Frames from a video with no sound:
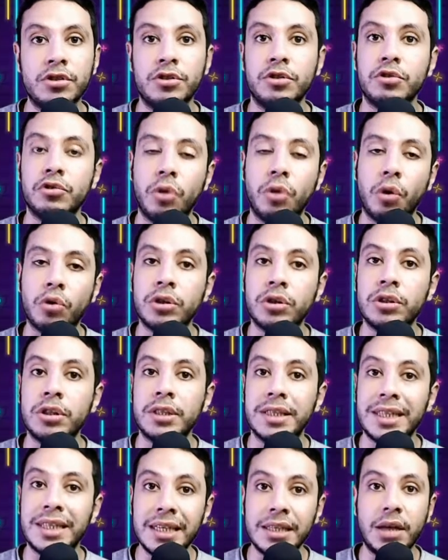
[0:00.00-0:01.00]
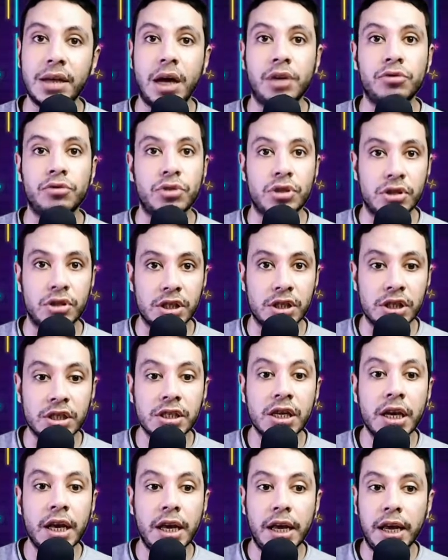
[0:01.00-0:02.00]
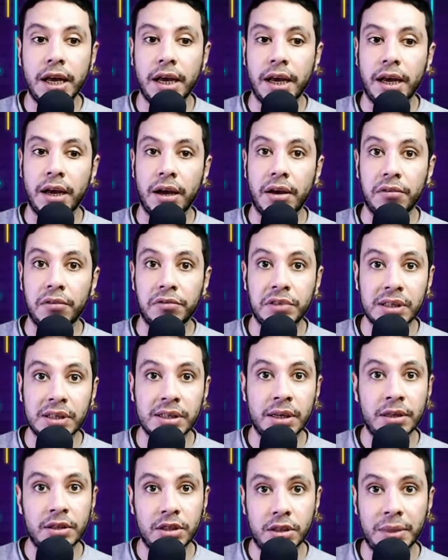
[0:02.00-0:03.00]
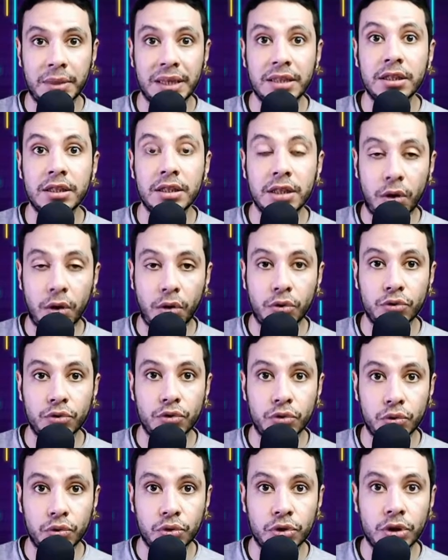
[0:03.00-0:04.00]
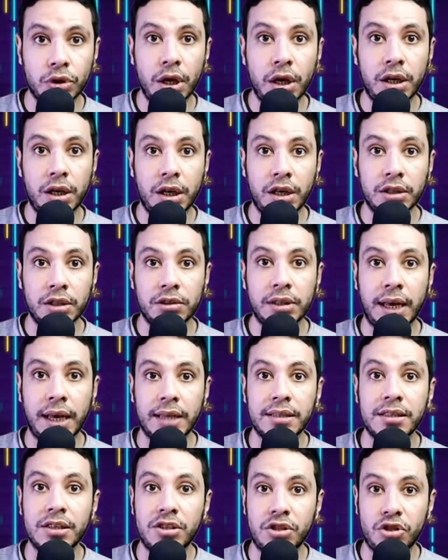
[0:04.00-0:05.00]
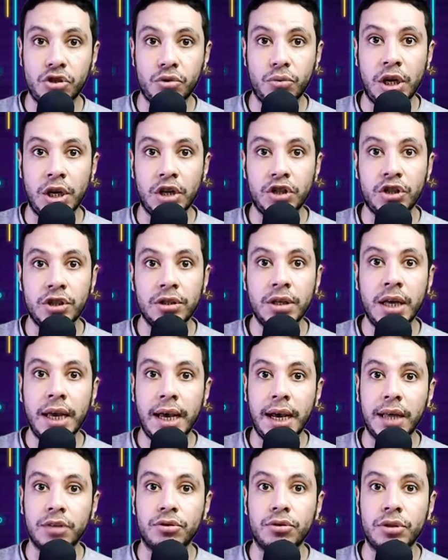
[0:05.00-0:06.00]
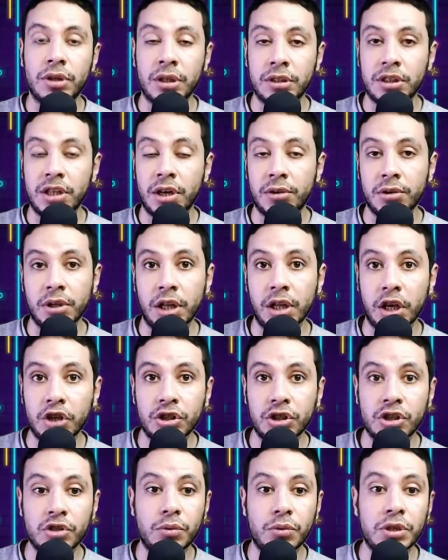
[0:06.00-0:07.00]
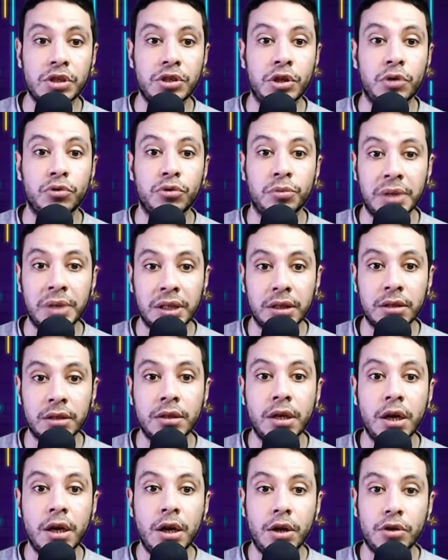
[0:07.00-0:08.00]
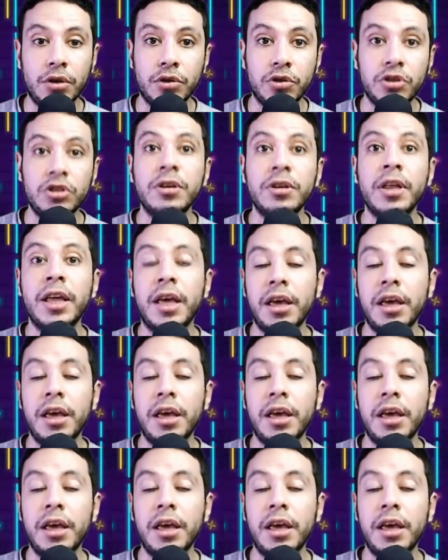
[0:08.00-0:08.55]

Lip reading: you don't need a transit visa, depending on your country and the situation and the relations with the European Union.